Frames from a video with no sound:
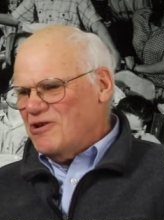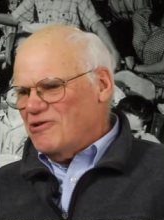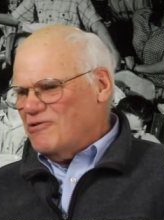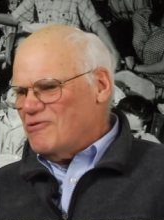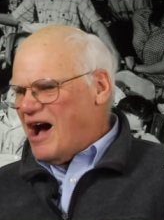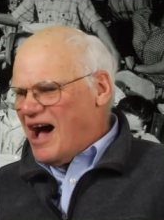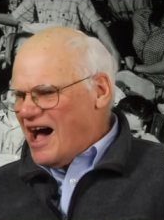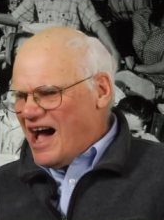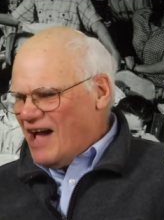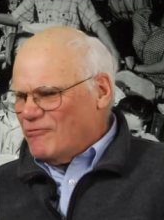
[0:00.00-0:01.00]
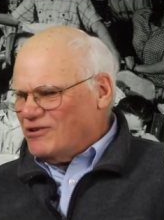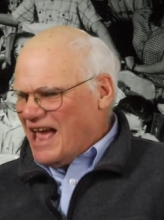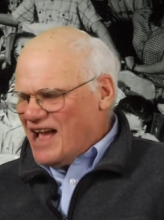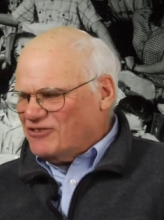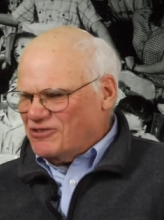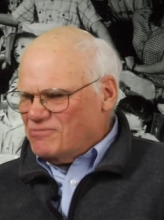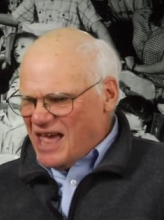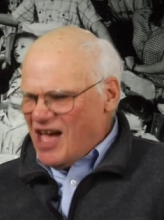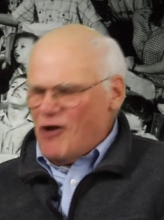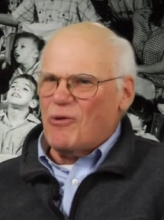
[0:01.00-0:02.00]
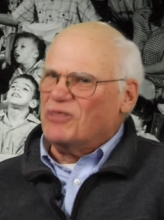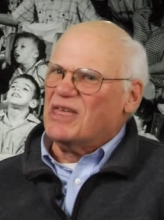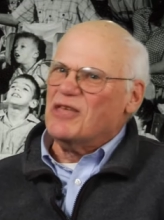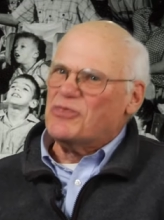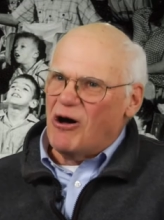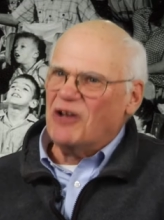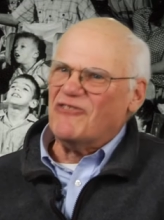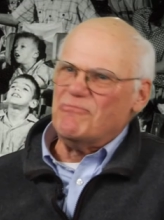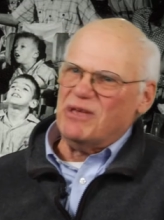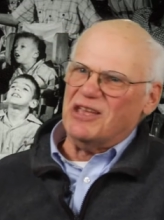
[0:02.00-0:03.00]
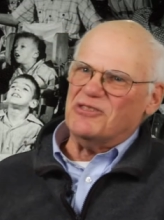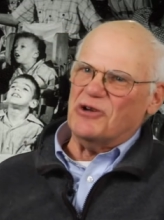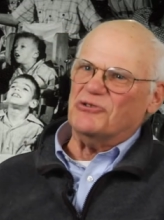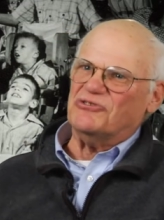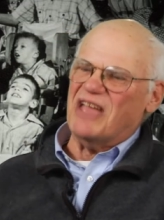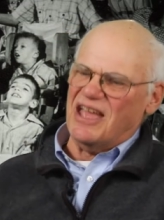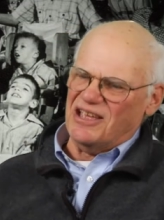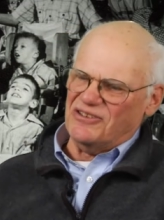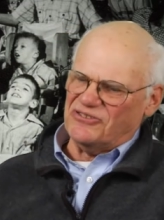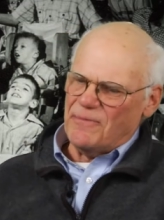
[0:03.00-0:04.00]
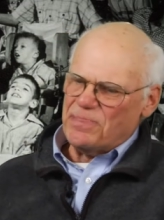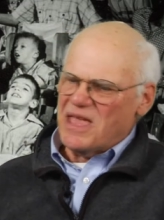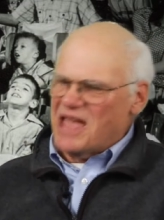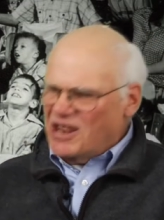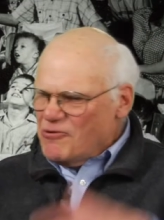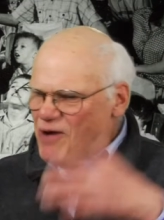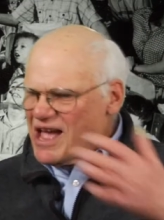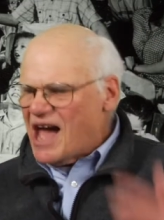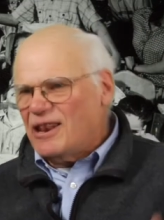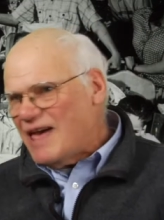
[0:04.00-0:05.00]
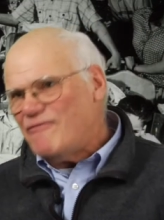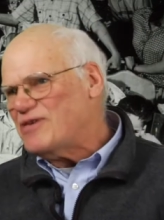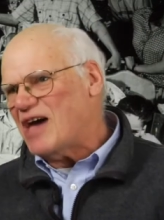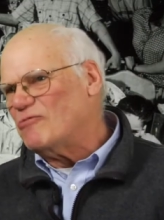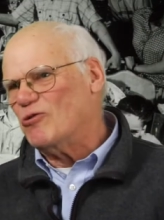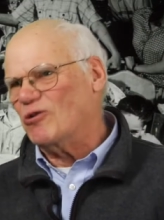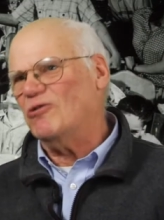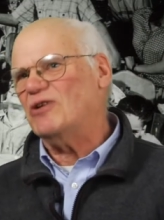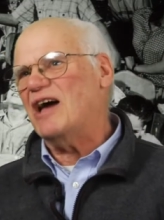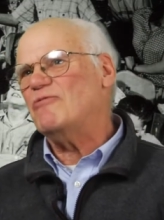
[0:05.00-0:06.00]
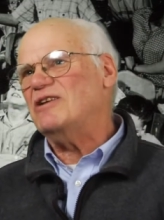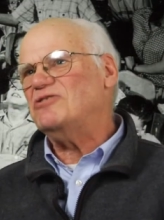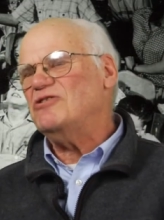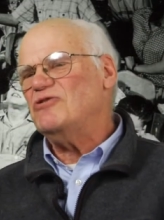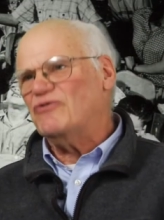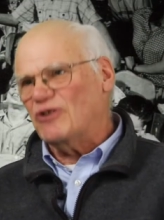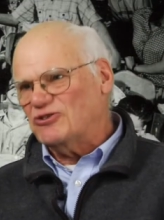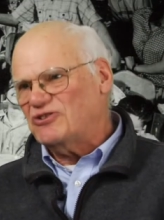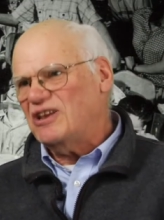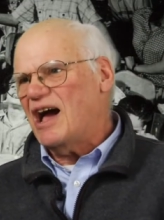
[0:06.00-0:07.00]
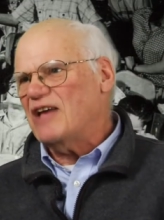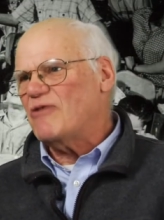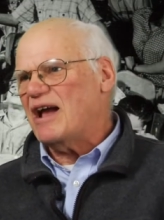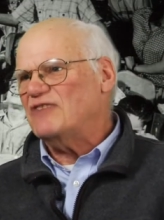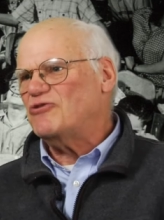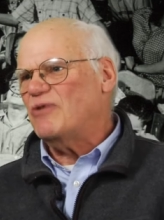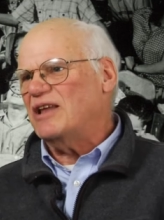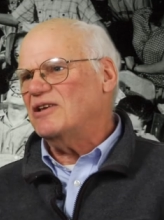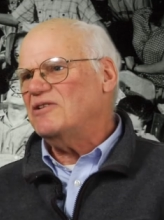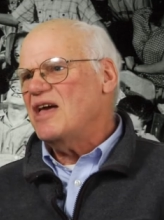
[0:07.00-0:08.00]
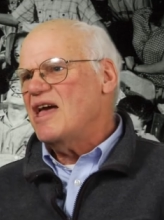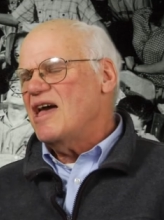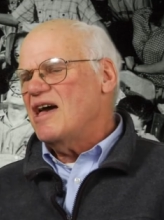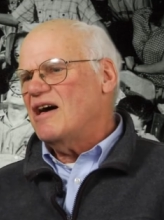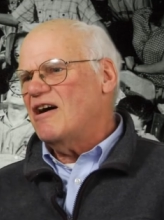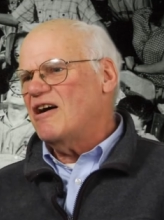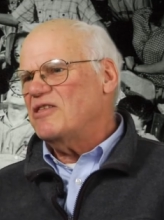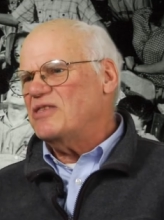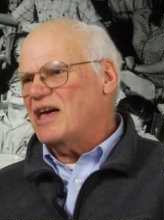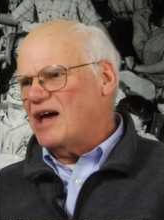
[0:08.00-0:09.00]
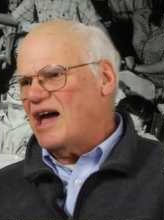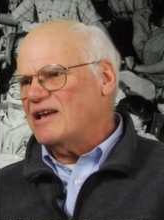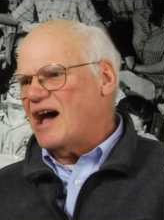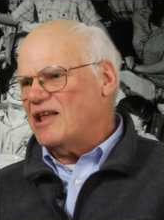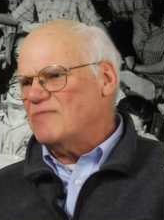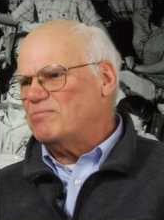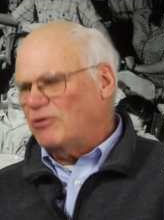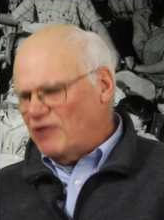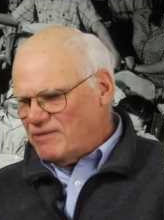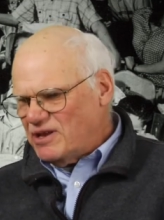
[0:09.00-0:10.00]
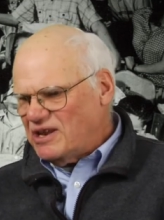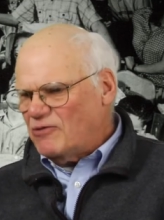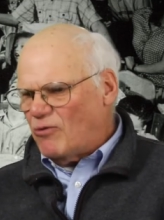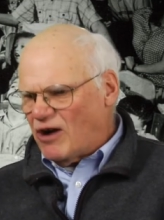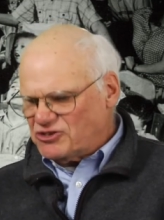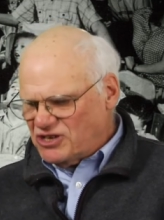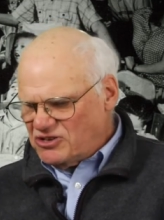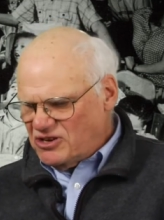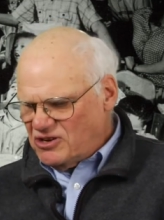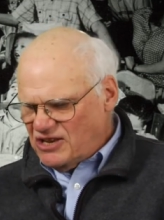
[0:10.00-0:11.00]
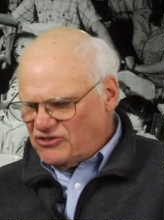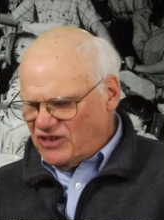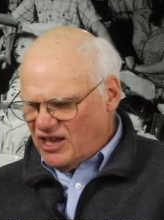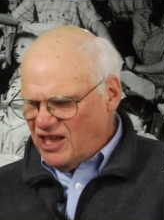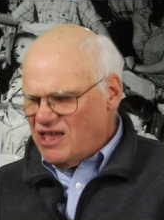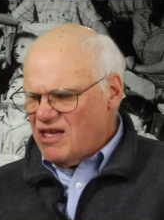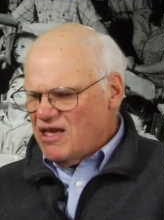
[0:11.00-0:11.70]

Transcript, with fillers: who I would ask them now what they thought of me in those days. Anyway, I left that world. I went to university, I graduated, uh, then I got employment in Washington, D.C.